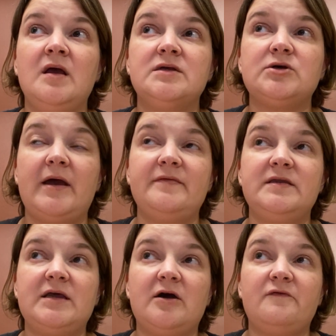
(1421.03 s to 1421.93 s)
So I had the
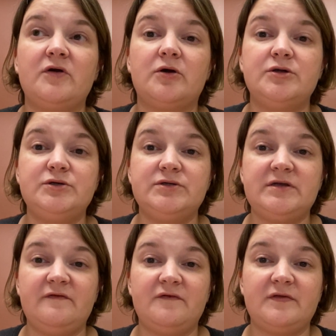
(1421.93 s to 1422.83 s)
day off work on
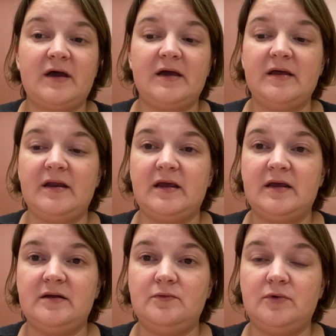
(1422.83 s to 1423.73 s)
Tuesday for that,
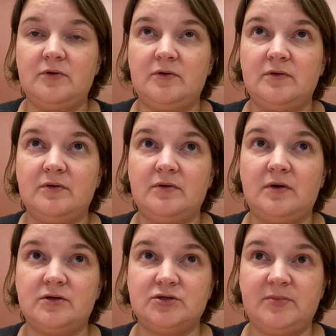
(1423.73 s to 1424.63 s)
and we'll
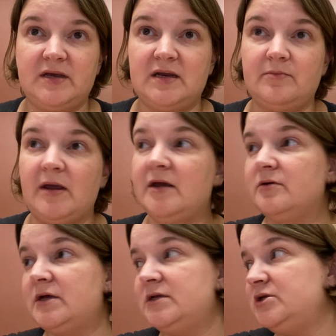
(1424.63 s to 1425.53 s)
also be getting my hair
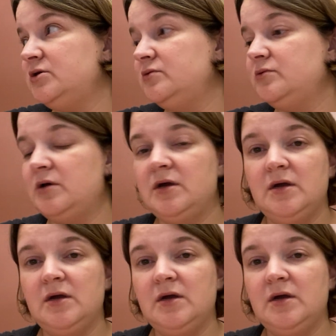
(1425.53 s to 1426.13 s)
done too